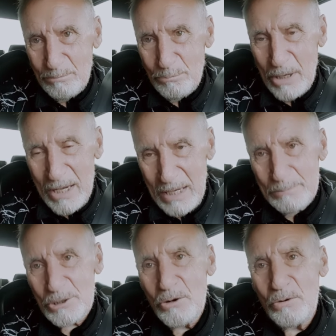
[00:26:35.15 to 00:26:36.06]

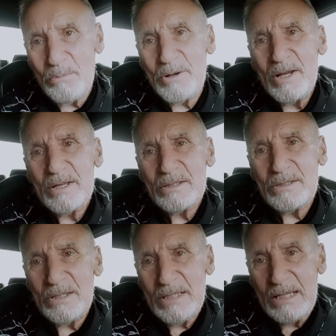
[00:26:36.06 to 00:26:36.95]
perhaps hope
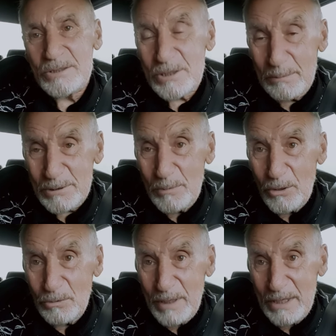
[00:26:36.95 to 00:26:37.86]
that in some
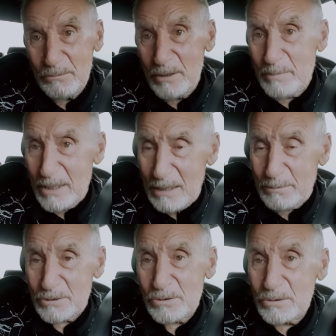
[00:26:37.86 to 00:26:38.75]
small way we've been
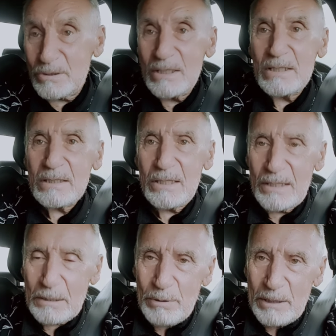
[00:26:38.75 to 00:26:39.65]
able to
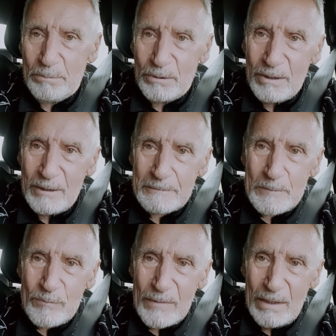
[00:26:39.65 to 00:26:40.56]
connect people
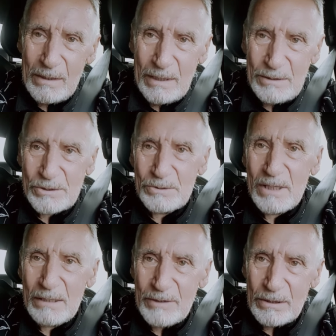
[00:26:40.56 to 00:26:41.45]
into
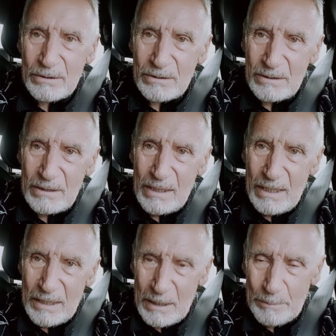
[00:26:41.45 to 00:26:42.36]
having
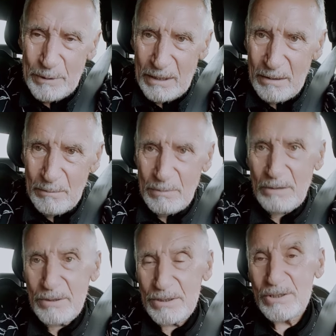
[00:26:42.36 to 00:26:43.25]
a happy
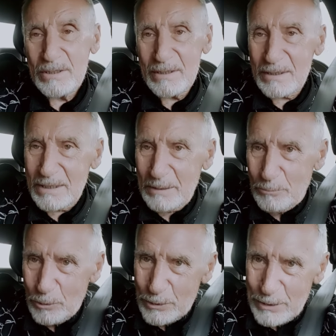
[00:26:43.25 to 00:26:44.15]
marriage.
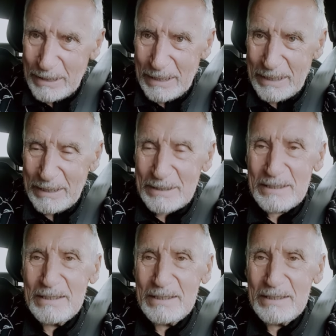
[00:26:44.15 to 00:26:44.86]
Keep working at it.